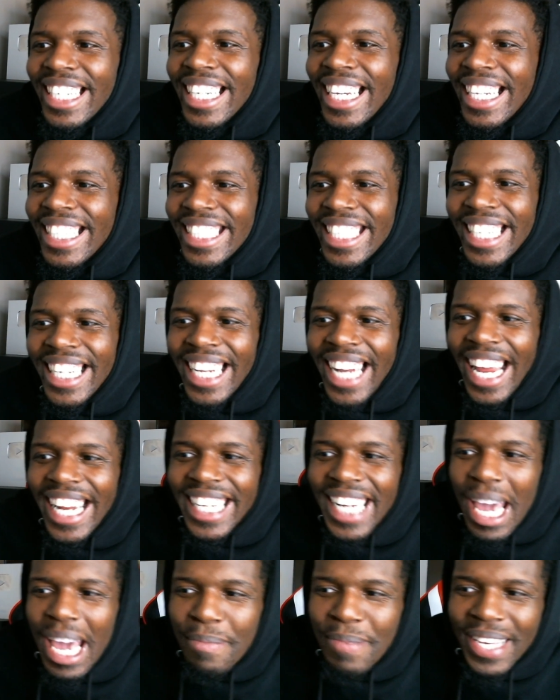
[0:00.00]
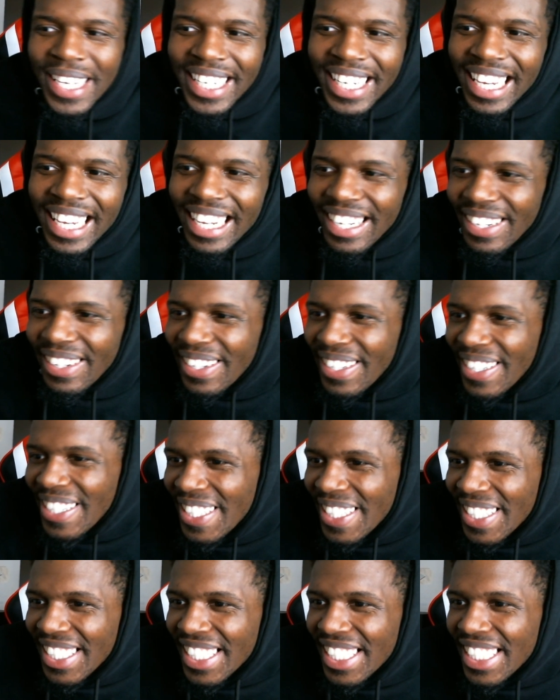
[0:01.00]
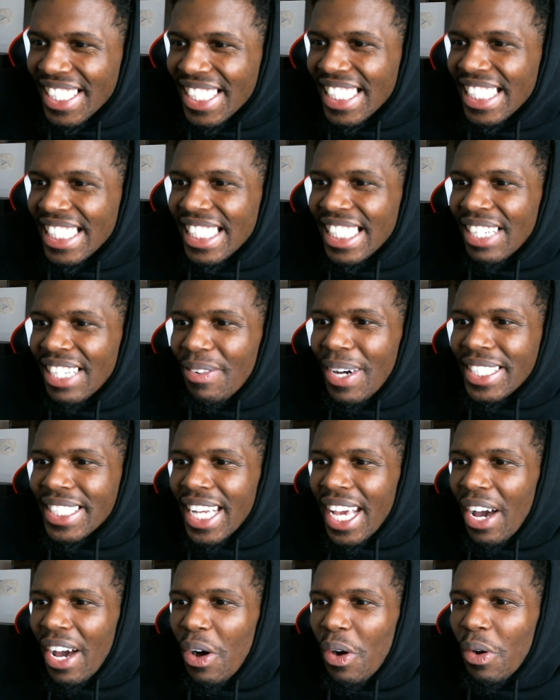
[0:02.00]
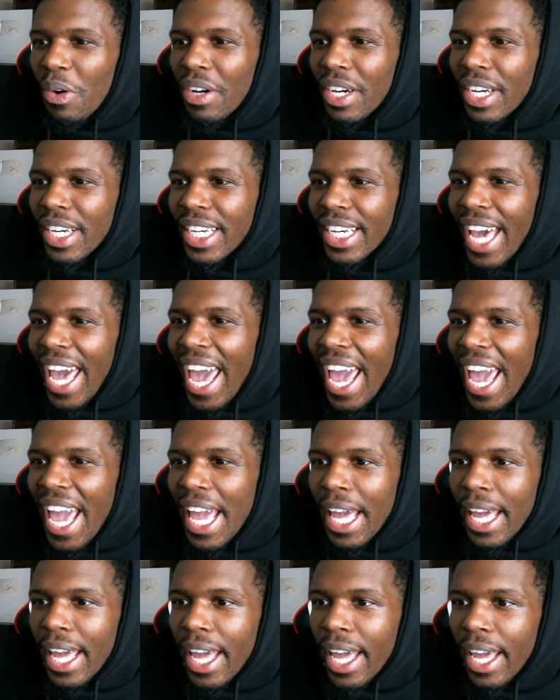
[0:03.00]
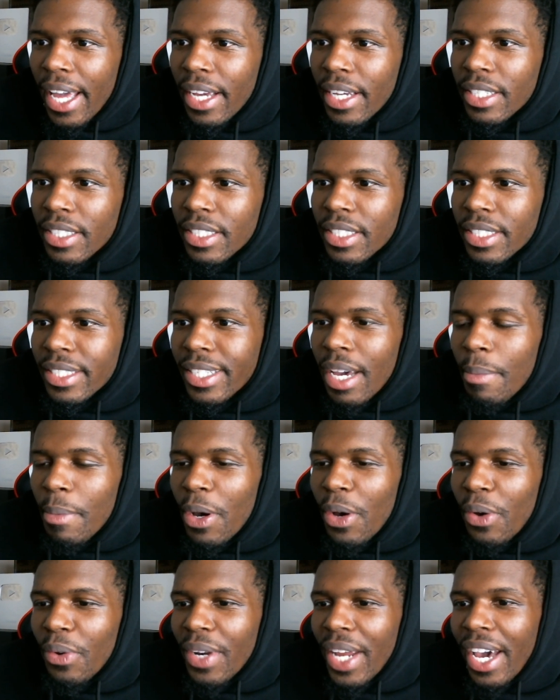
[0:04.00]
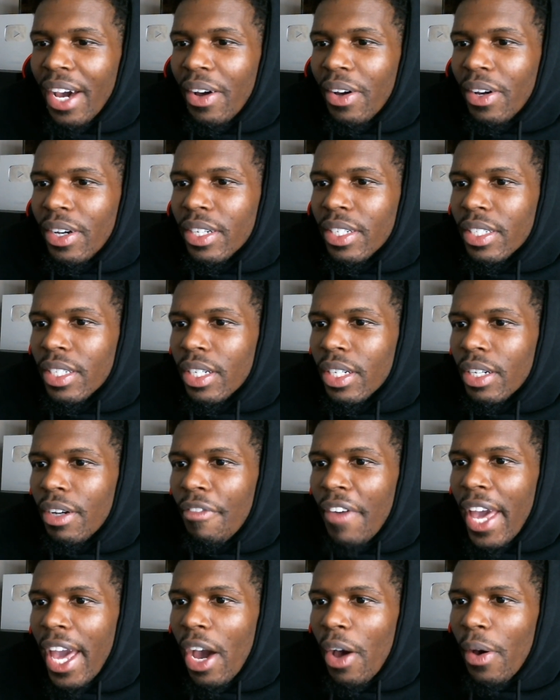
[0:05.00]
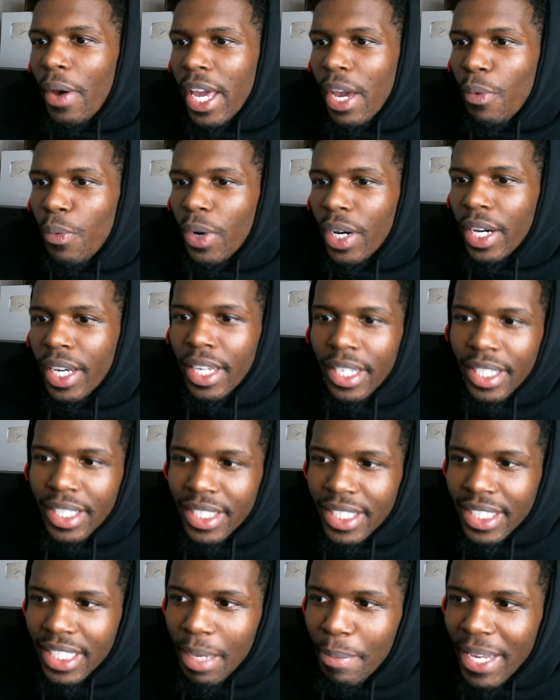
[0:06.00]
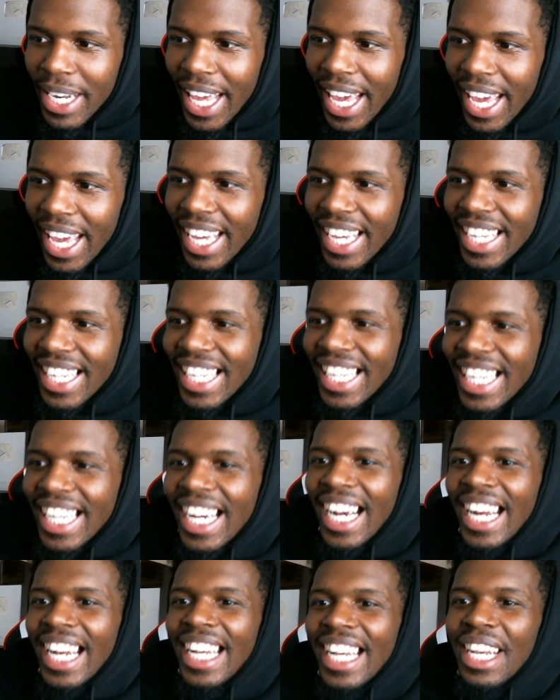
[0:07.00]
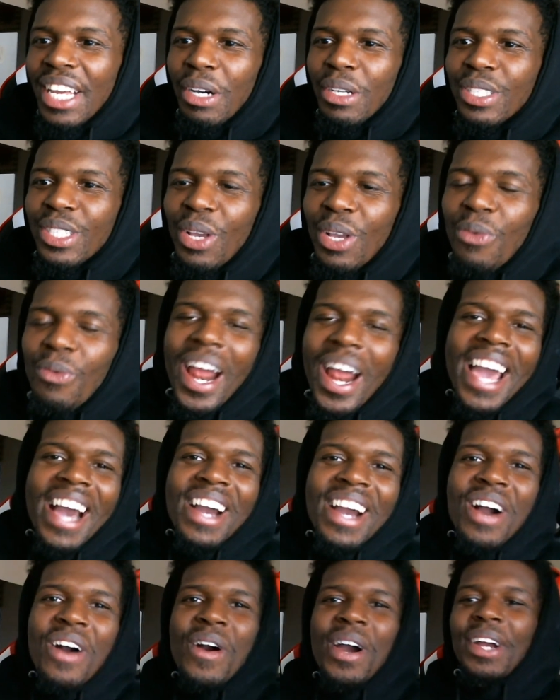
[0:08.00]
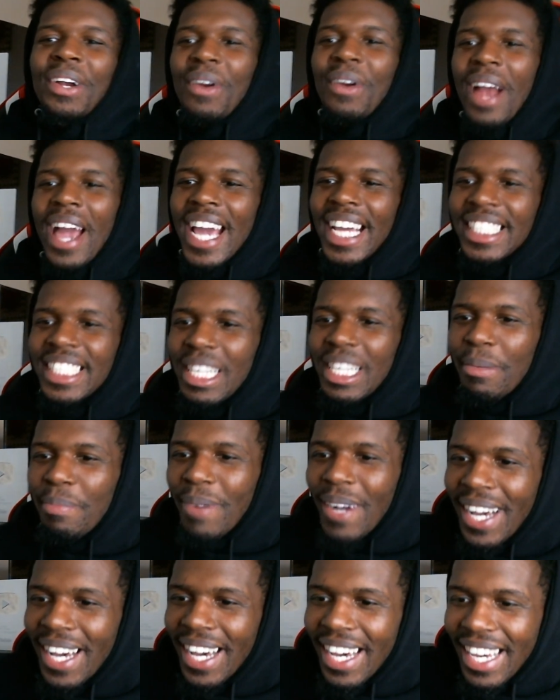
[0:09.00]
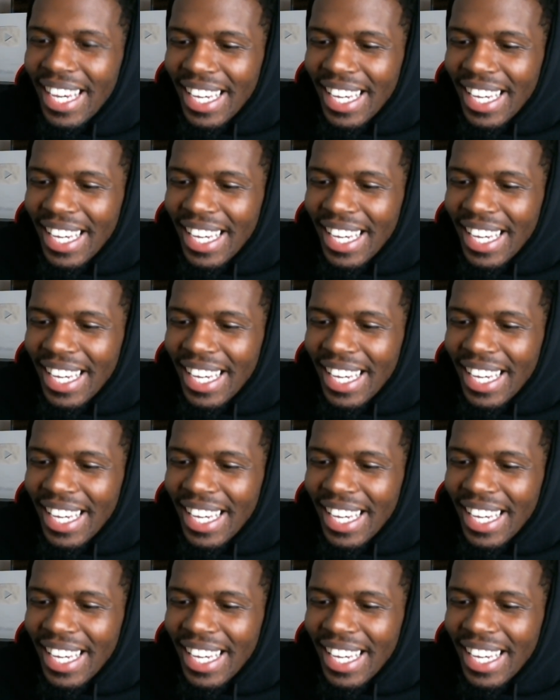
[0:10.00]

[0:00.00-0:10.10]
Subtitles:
She look like Damian Lillard. Watch out. Hey. Come on now. Foul and one. Give me that. Lil Soraya going crazy, bruh.